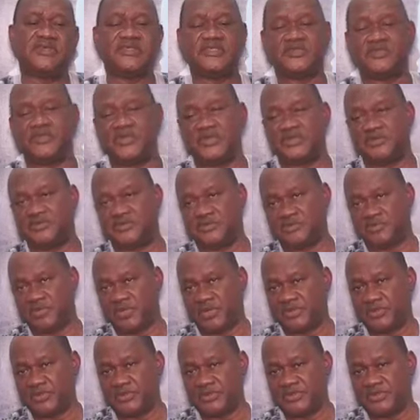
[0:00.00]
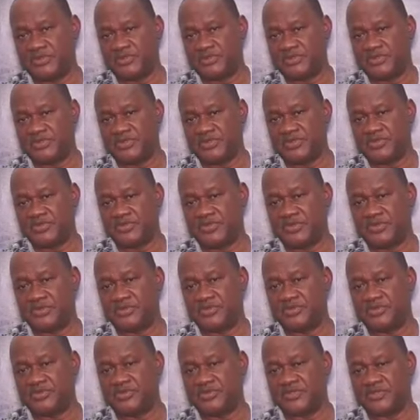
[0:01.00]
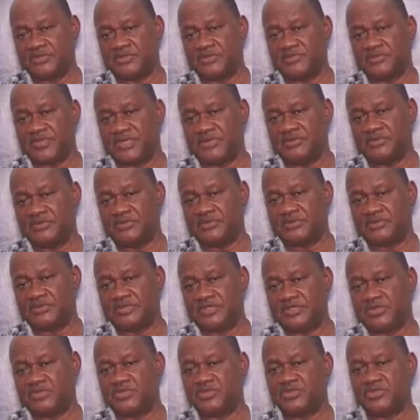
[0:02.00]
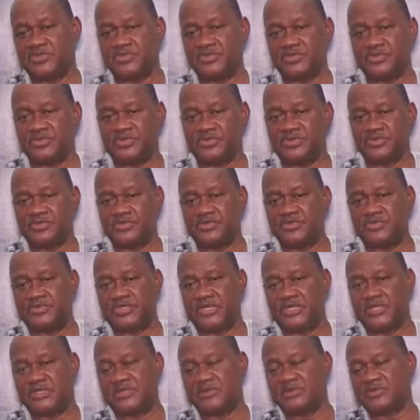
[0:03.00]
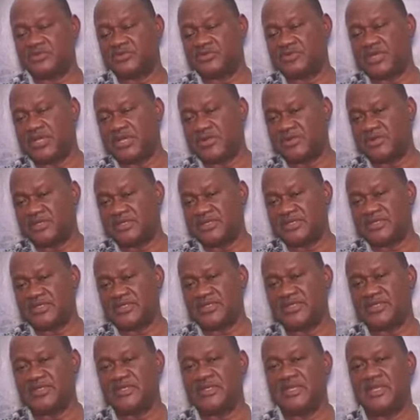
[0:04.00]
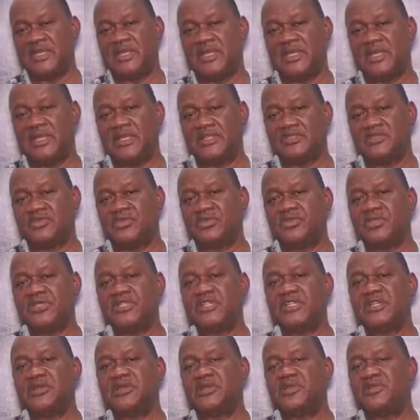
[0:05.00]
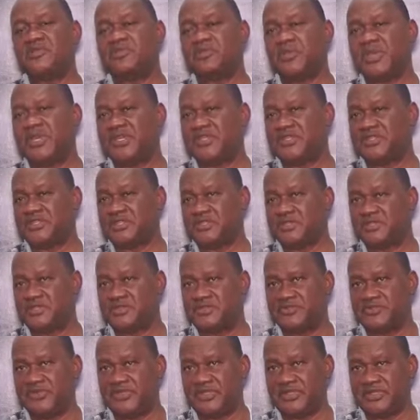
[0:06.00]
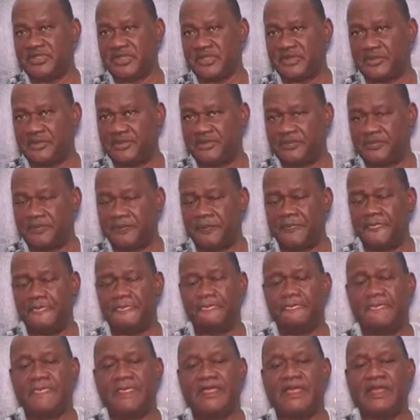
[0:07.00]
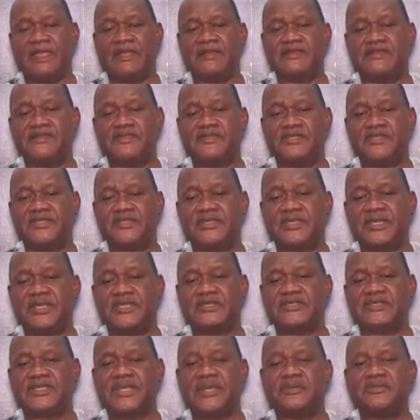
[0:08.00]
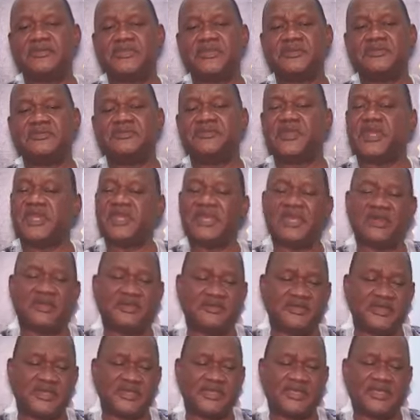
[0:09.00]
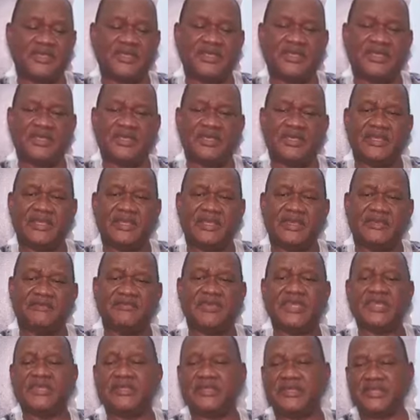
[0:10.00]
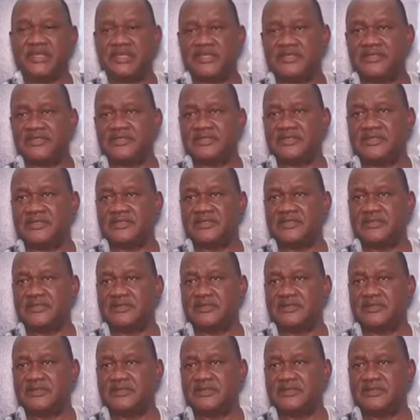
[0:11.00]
is a bit of a problem. Some of them don't chew, they don't swallow easily. So you need a lot of patience to feed them. And she has kept him very healthy, very neat,